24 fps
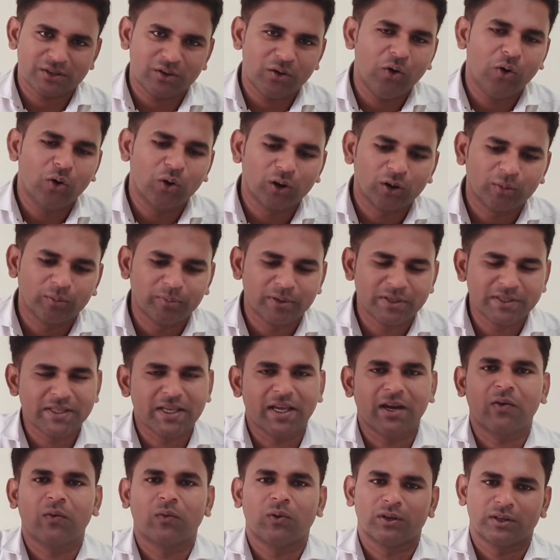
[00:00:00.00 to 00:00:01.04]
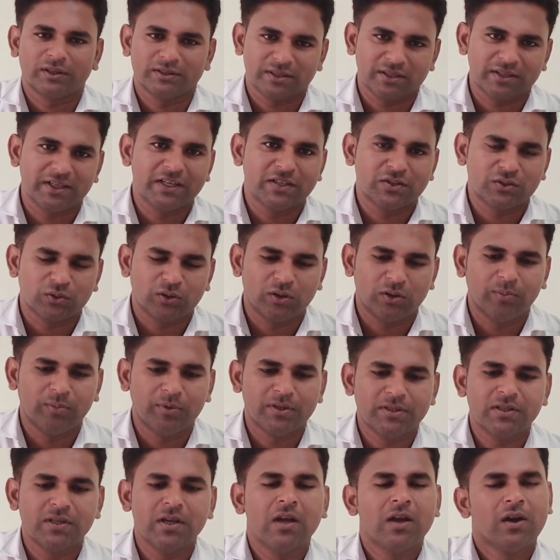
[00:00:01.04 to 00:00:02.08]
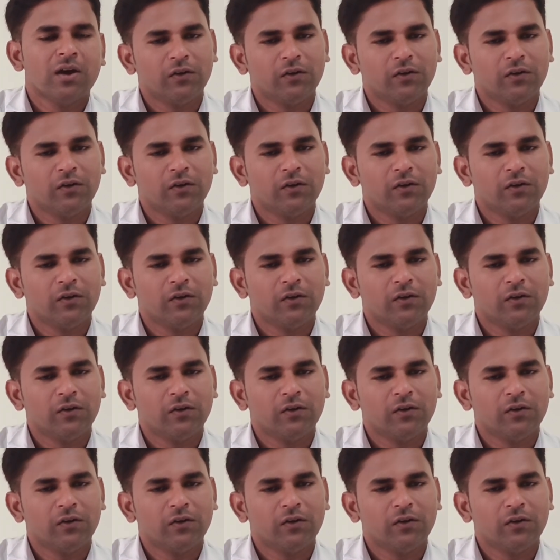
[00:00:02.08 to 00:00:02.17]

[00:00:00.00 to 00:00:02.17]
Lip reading: the whole numbers and what is the natural numbers.